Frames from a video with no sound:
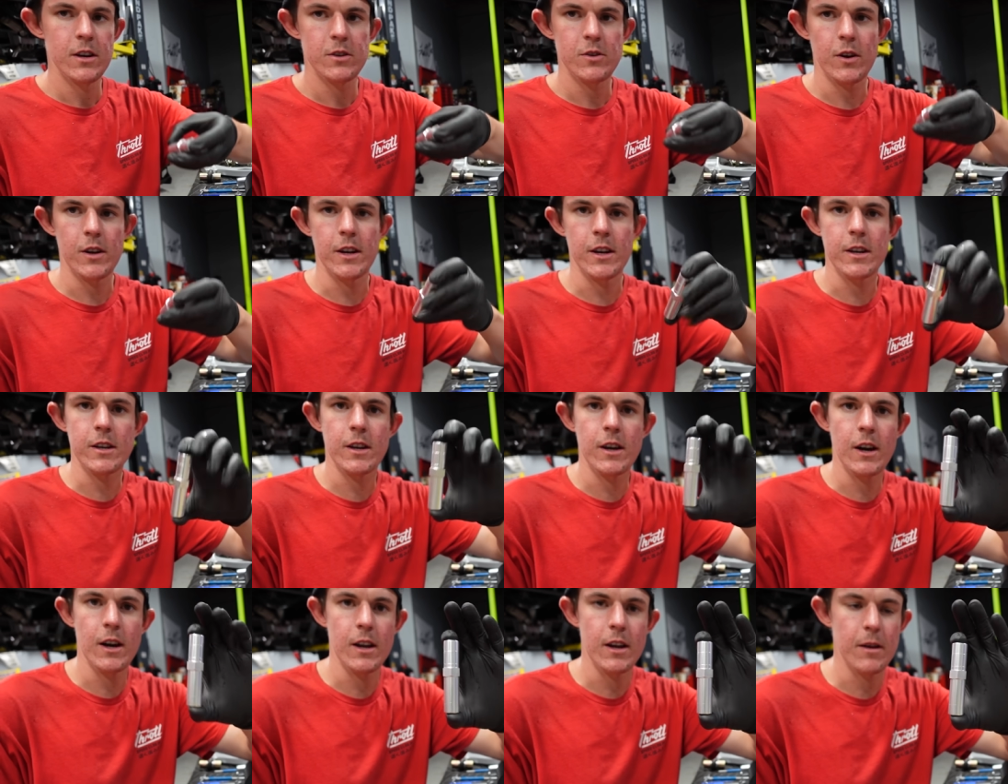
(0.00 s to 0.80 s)
So I need to
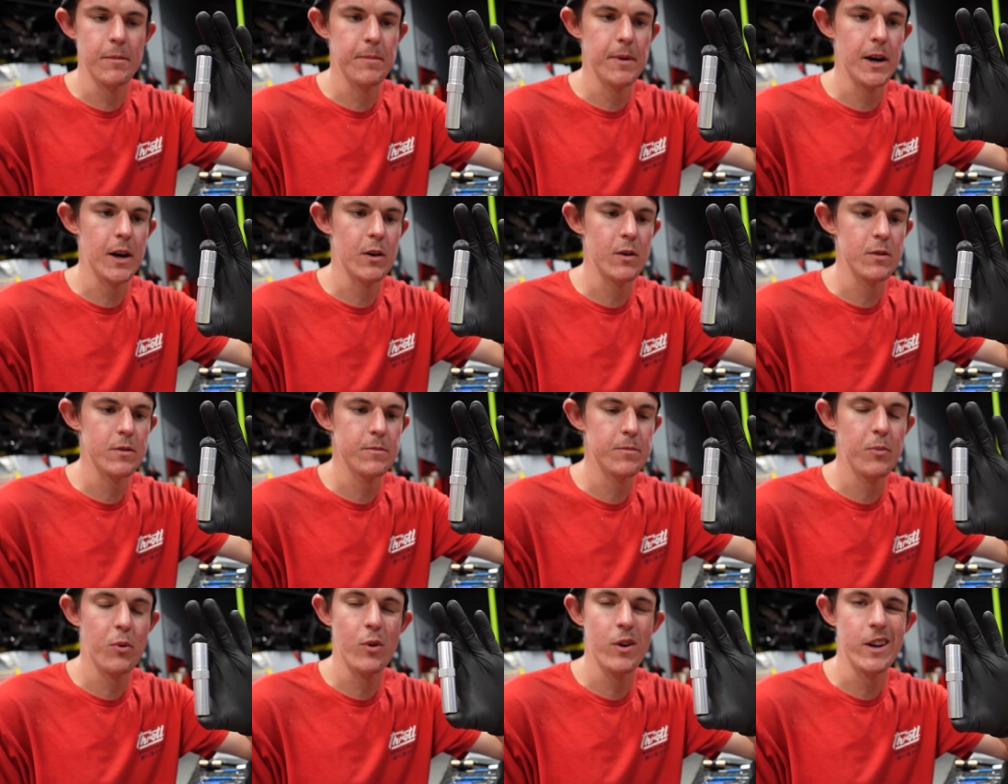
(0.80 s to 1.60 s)
cut about
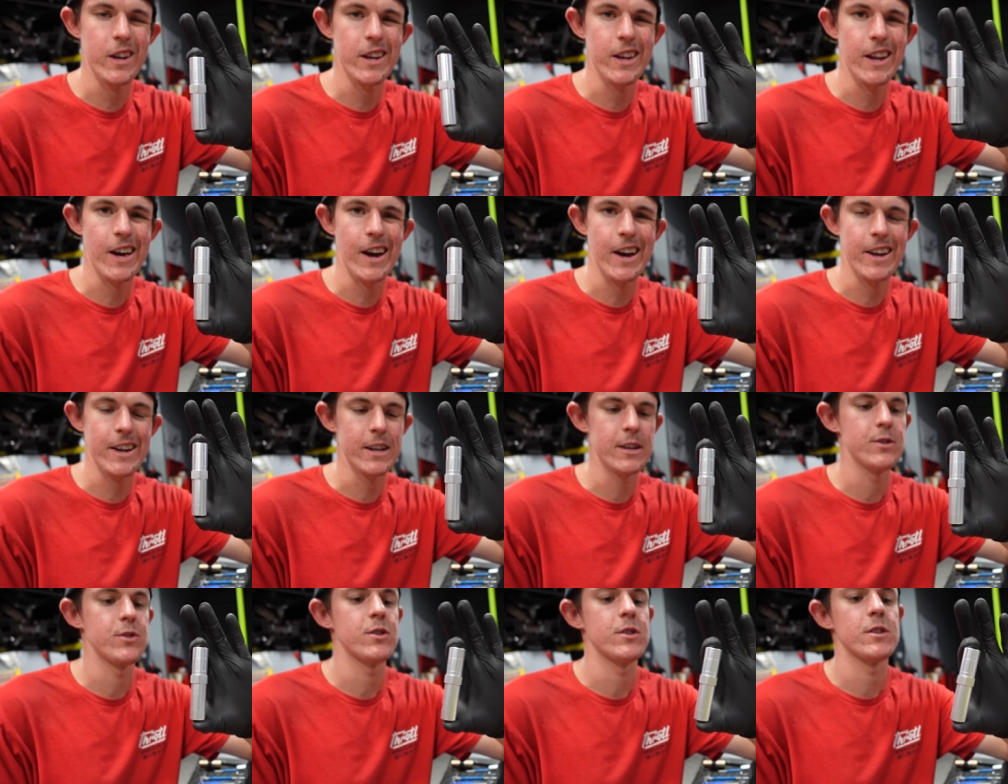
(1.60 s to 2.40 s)

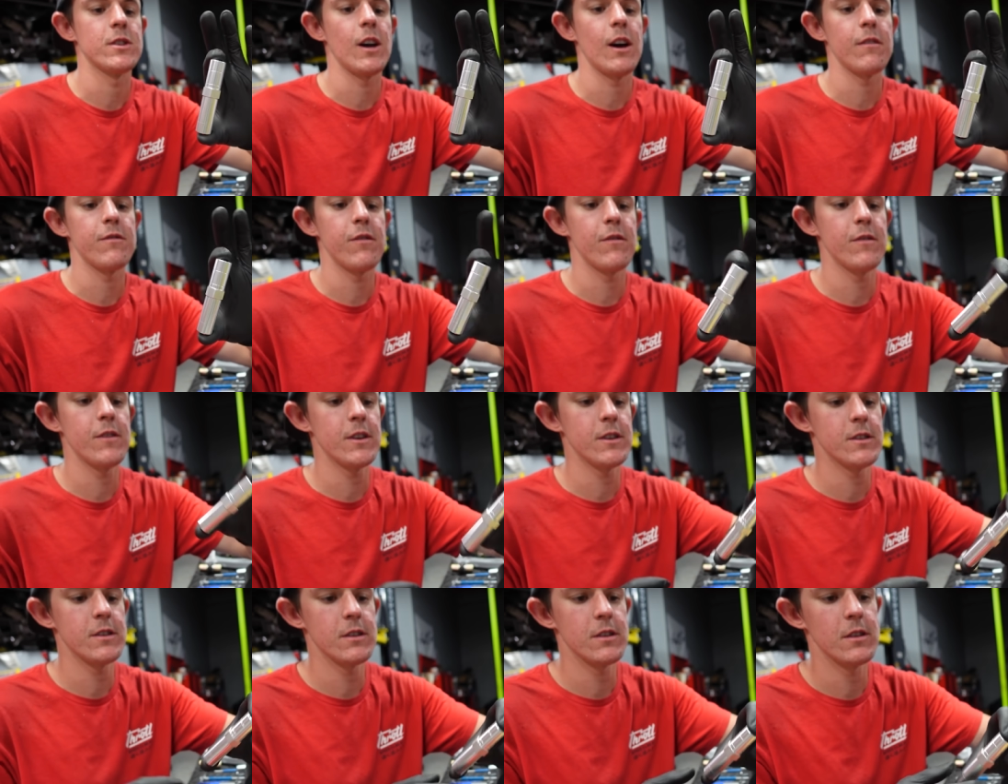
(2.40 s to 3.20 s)
0.9 inches off of
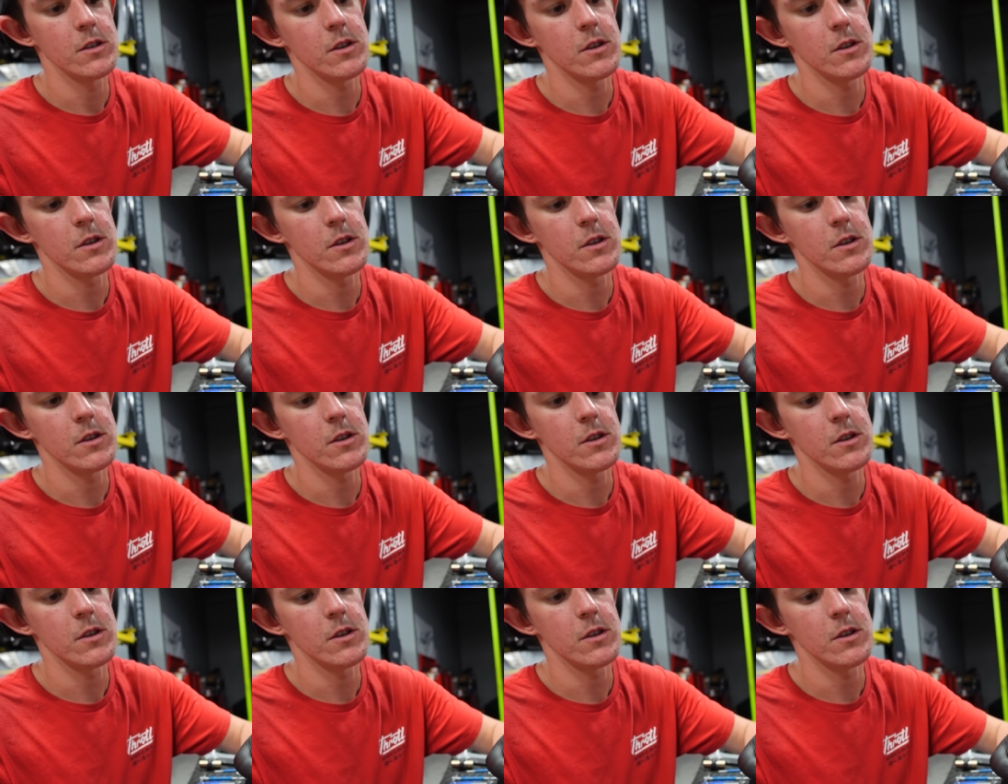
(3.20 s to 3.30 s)
this.